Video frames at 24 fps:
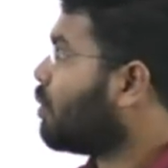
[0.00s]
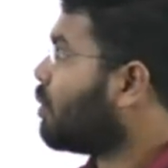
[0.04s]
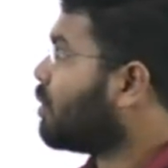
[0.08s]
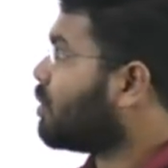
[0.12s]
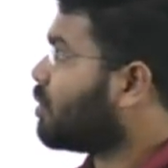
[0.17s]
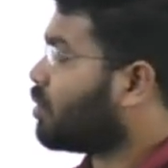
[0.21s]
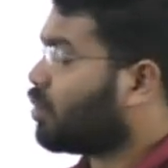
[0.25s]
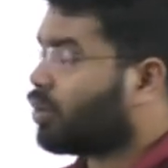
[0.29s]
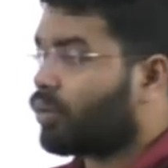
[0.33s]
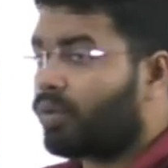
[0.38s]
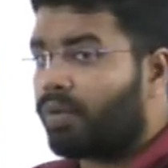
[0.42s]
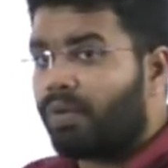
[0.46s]

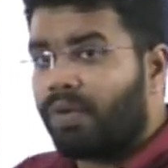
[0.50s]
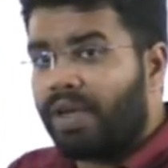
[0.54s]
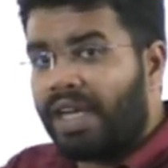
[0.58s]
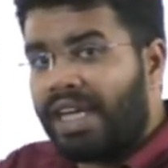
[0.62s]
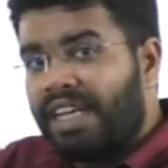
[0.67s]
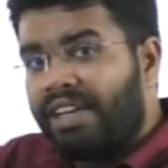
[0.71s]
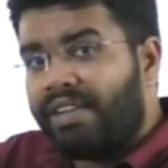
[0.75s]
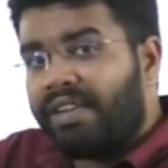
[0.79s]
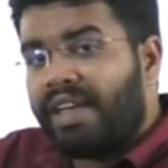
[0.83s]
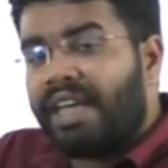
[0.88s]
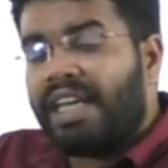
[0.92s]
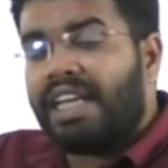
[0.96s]
So
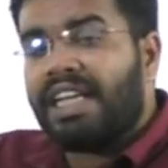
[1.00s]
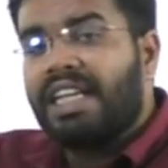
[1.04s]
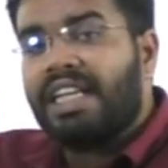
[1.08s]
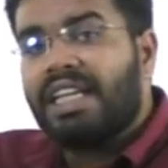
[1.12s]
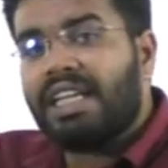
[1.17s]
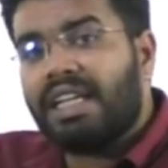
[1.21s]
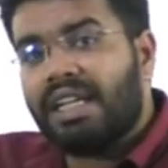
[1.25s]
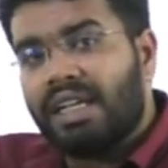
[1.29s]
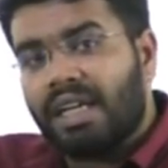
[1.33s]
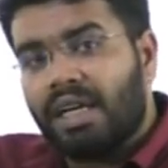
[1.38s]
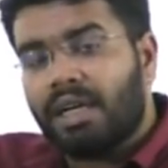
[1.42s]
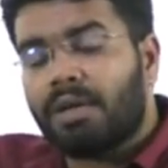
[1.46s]

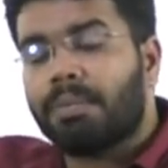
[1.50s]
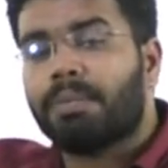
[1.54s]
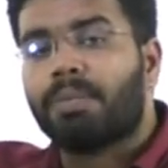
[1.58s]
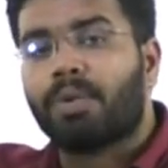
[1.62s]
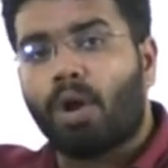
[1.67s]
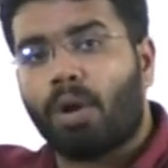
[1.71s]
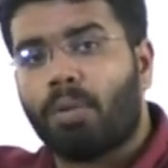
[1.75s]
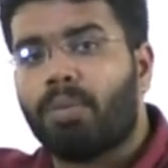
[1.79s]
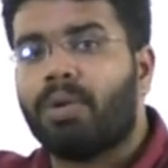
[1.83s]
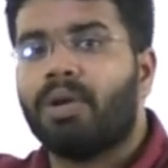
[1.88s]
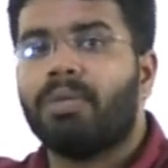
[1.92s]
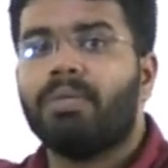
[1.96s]
any lung
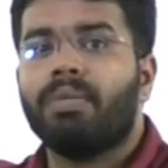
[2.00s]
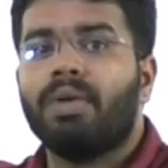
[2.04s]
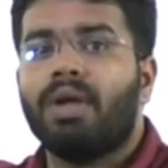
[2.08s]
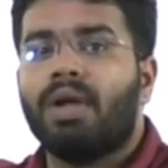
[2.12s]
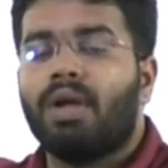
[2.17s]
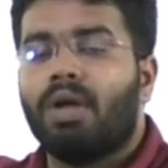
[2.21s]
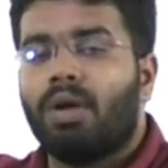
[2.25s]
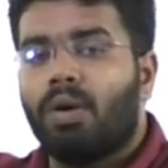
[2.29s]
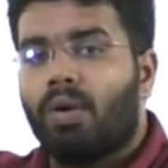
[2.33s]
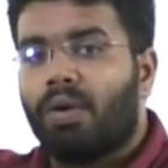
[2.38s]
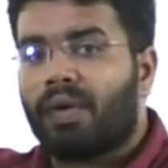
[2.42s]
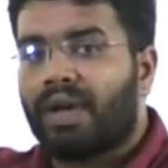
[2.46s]
problem
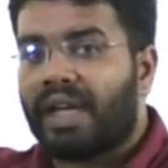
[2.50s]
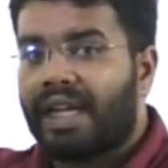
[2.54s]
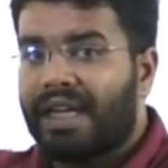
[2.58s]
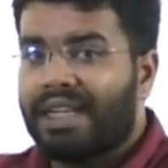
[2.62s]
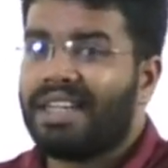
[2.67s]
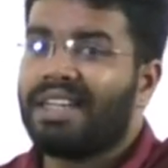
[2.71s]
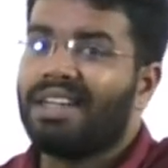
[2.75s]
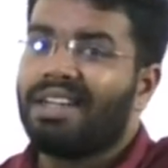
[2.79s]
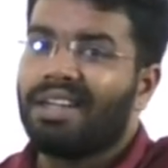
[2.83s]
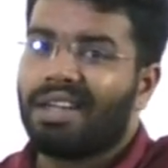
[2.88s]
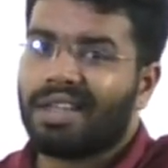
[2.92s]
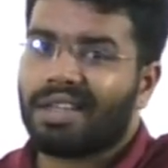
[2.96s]
or
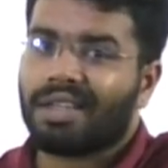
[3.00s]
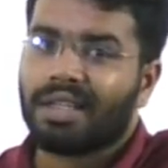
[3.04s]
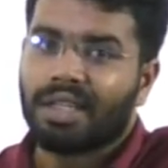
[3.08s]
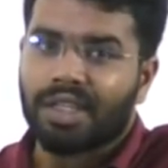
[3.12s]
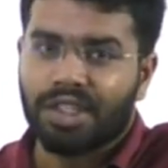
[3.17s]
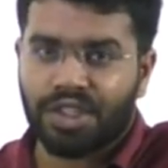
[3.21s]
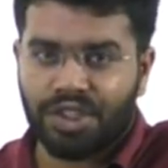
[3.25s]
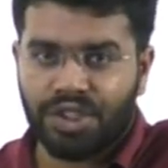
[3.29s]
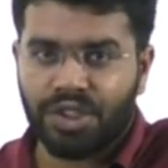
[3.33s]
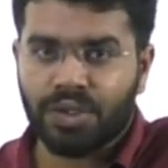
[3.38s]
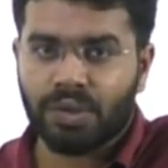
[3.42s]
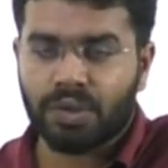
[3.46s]
any lung
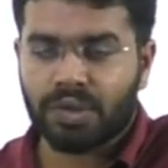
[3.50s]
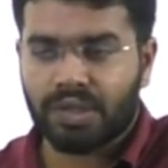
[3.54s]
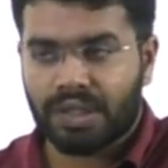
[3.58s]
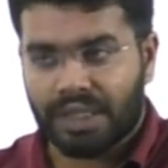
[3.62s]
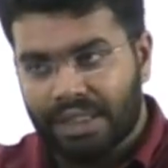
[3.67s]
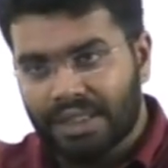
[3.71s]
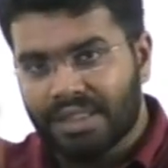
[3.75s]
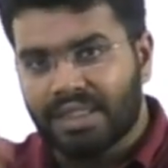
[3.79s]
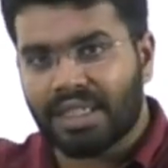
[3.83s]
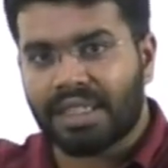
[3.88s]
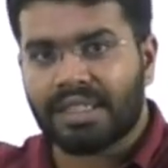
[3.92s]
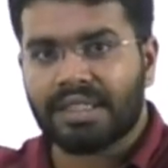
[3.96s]
issues
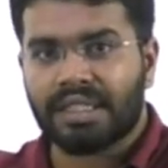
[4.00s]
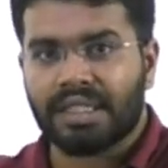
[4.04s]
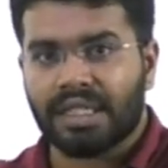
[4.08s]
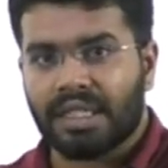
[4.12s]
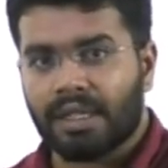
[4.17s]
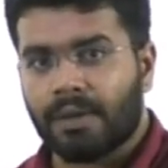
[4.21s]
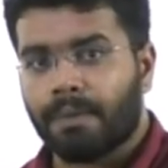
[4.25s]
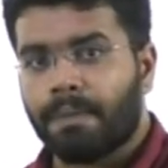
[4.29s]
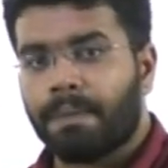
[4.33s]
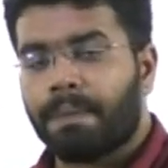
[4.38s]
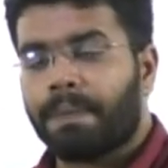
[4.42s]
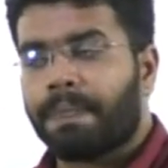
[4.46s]
inside the
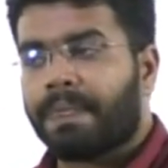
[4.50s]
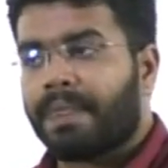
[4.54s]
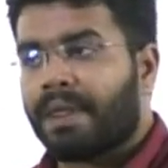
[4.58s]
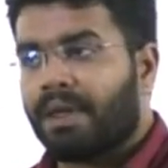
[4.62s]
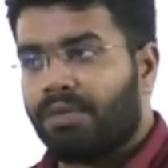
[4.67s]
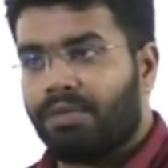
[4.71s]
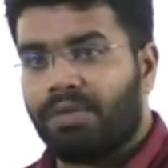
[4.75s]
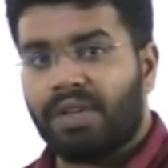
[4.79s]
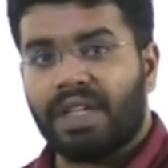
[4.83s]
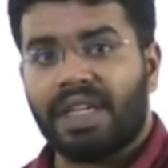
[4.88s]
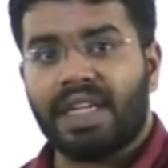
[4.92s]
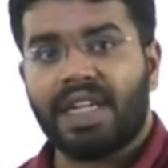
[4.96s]
lung,
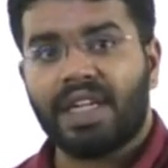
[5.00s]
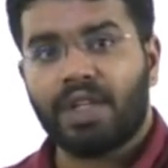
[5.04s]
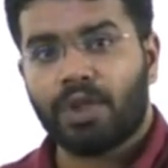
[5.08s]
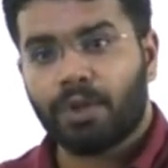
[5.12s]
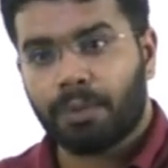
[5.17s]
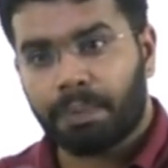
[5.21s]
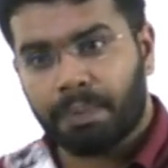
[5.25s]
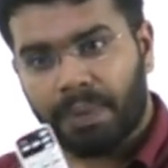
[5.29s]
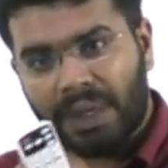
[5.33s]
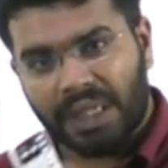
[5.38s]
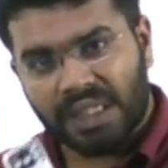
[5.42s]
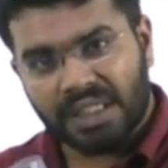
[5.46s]
we need to
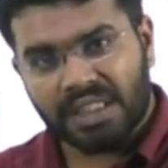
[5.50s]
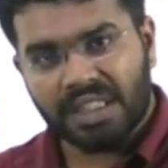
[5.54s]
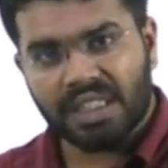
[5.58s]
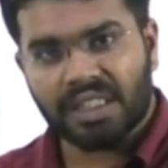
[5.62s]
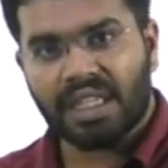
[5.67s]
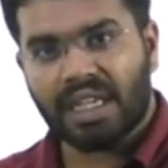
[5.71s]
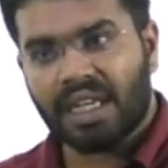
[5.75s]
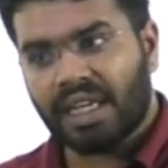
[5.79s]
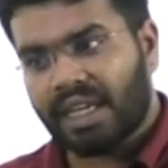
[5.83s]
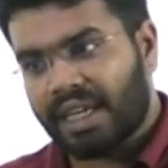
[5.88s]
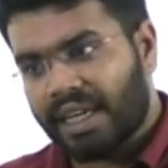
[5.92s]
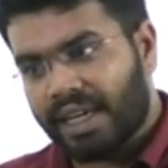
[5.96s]
puncture
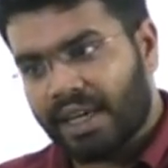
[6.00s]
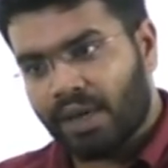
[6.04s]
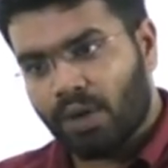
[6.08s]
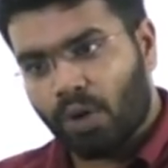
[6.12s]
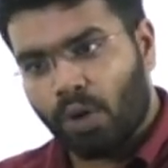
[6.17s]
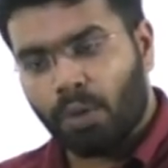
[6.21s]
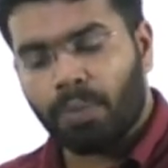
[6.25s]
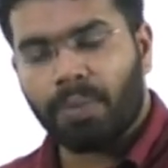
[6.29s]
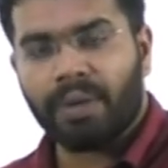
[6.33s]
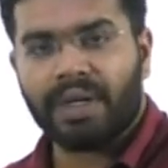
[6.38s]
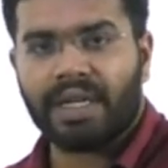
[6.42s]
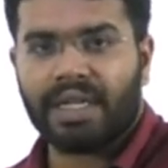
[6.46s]
the lung and
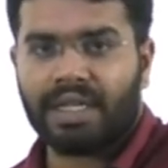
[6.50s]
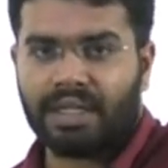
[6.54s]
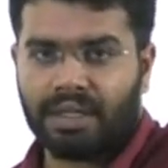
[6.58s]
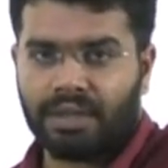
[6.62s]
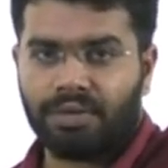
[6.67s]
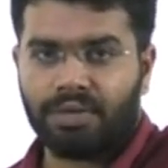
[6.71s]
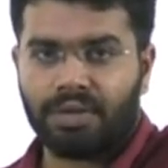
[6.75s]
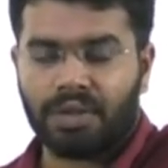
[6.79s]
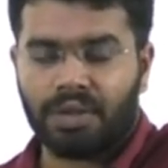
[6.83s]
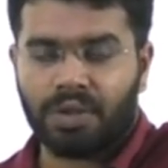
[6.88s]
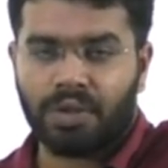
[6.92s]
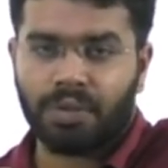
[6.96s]
open it
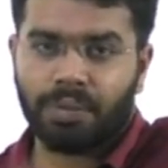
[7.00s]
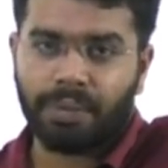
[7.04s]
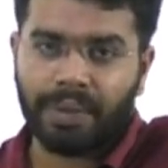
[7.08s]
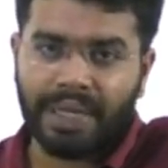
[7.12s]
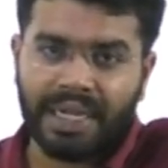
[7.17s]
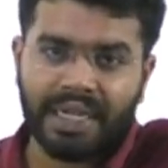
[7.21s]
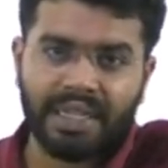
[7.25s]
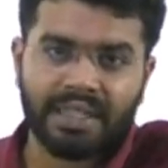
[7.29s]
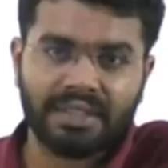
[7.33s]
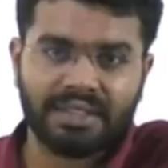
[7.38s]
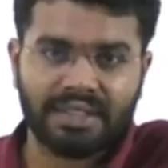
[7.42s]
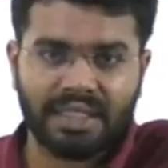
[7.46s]
to
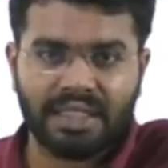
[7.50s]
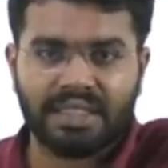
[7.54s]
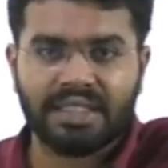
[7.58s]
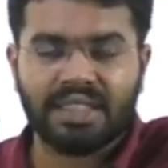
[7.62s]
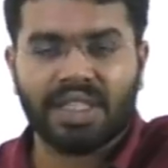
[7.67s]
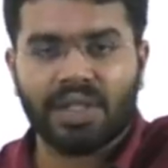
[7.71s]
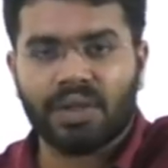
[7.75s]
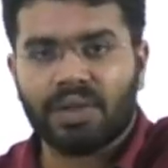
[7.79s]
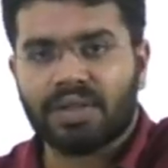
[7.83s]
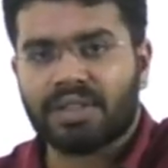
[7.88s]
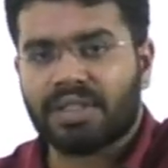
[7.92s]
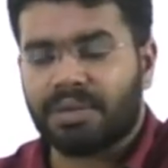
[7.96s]
make a
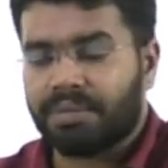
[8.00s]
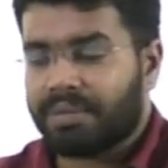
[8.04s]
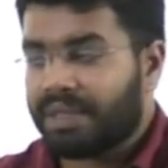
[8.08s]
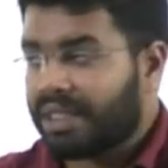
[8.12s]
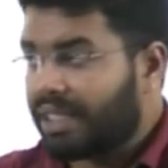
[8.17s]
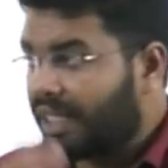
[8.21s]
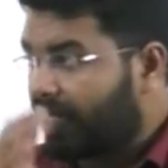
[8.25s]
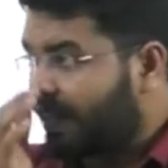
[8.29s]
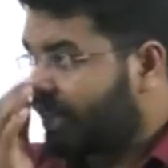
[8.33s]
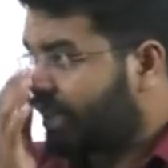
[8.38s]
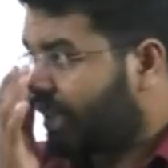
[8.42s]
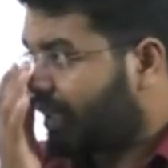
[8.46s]
surgery or
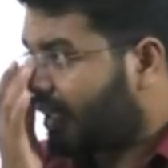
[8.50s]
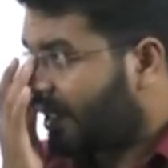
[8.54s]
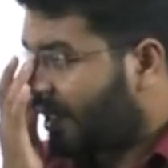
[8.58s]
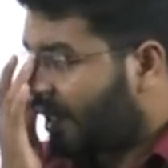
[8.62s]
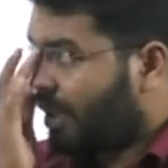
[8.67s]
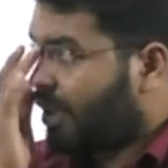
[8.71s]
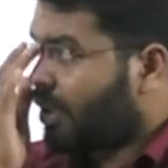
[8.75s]
something like that.